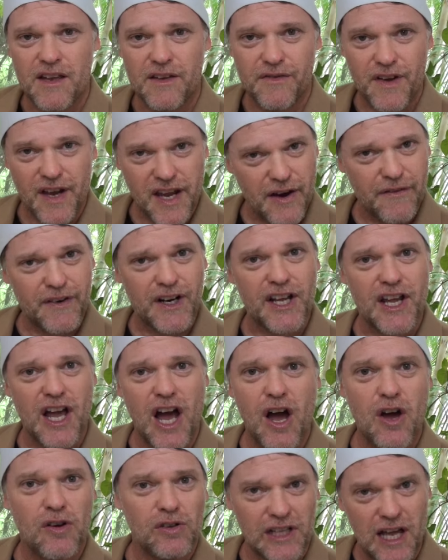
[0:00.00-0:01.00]
If you give it a
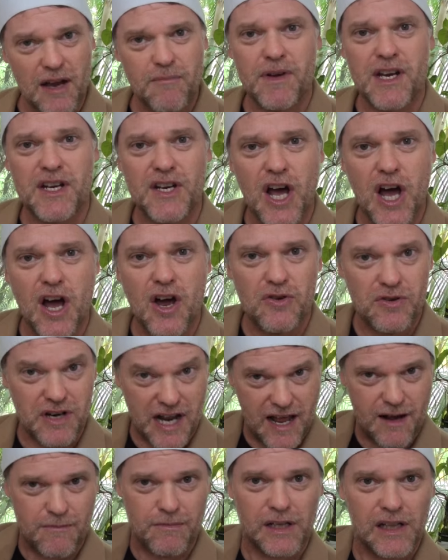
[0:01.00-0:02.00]
go, let me know
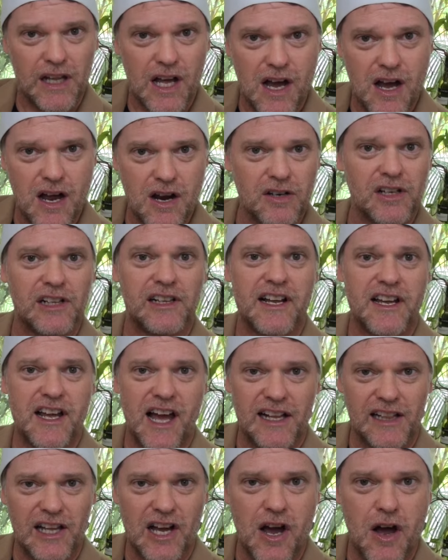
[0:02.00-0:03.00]
down below, click
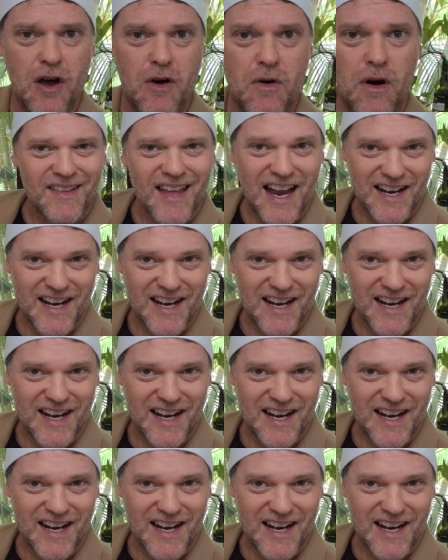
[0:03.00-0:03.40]
hello,